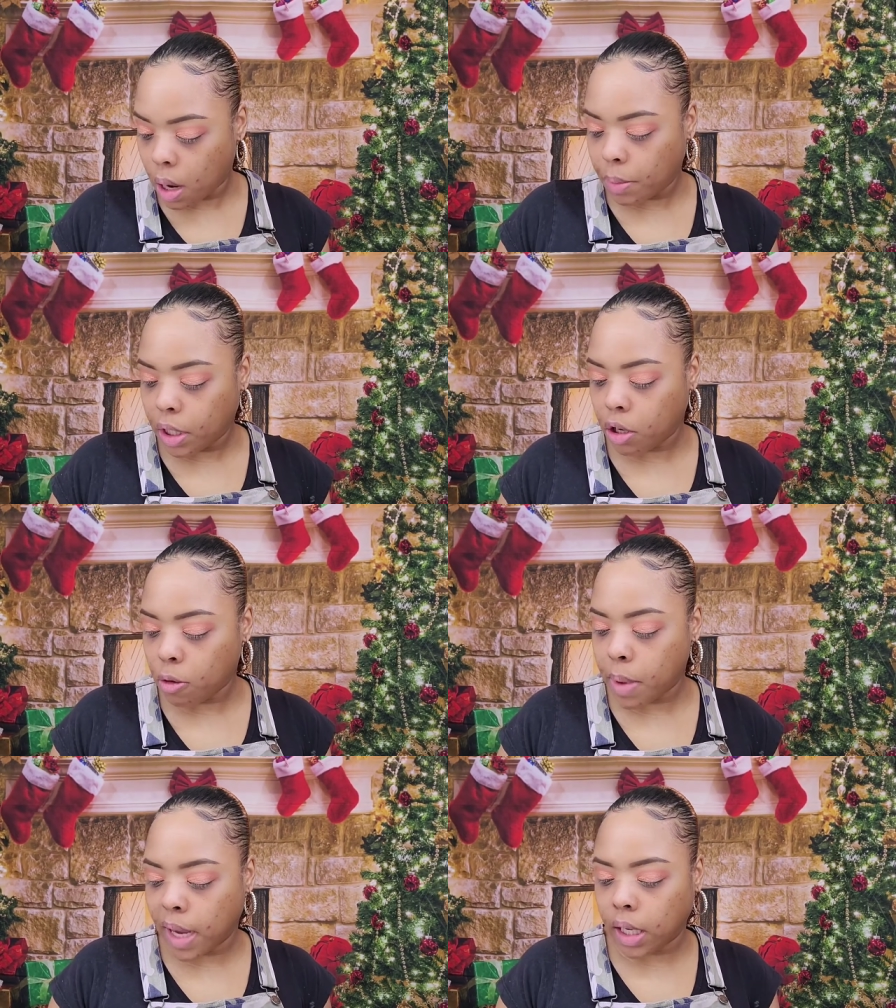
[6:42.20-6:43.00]
I'm gonna
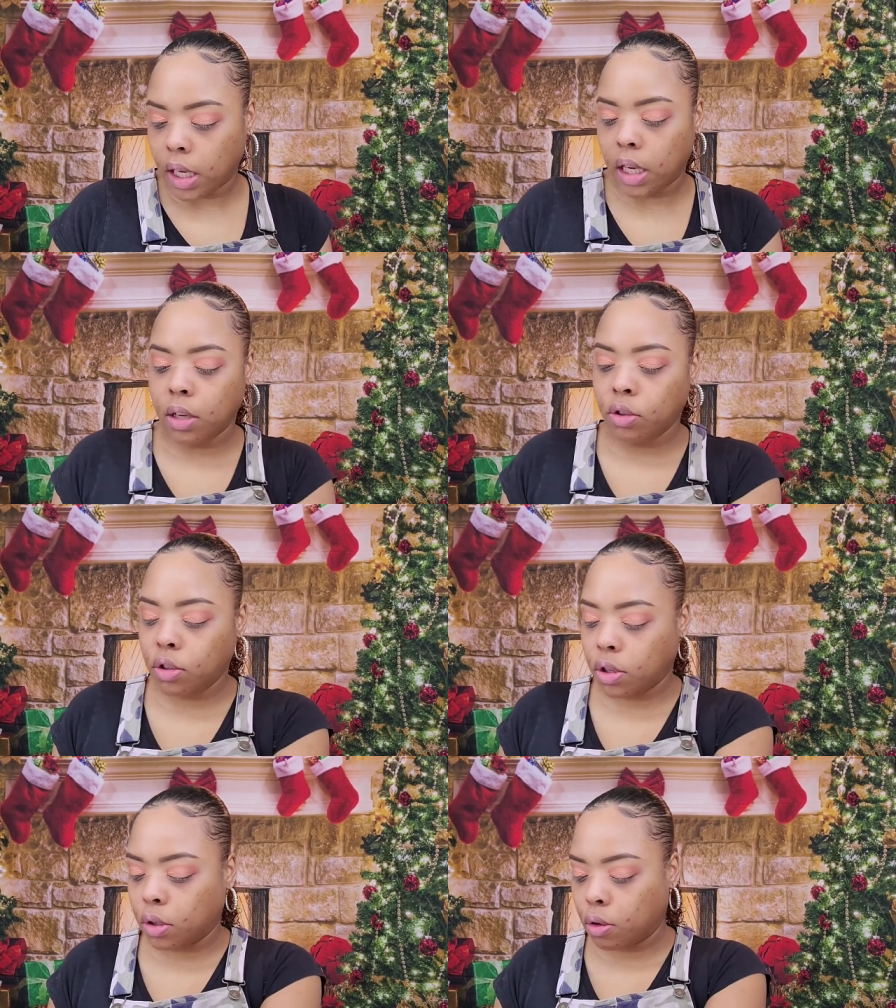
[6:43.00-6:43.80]
go back
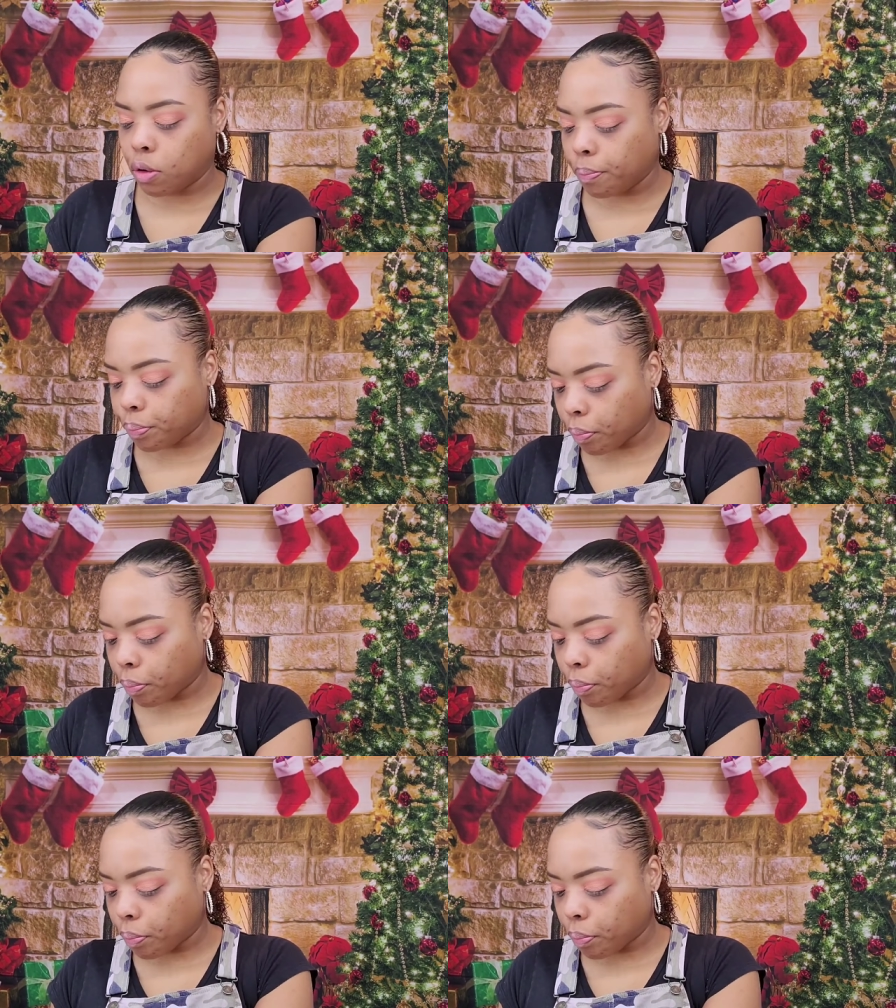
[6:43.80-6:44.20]
into